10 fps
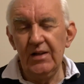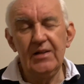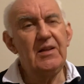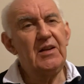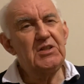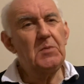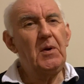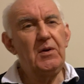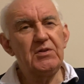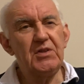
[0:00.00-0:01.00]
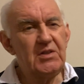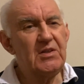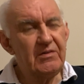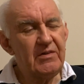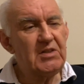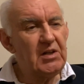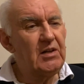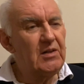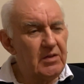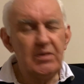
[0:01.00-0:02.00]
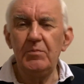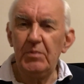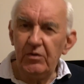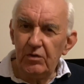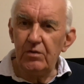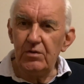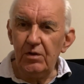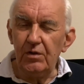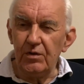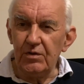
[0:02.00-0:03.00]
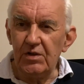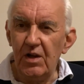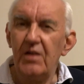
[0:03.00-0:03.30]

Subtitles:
then I suppose there is a bit of good news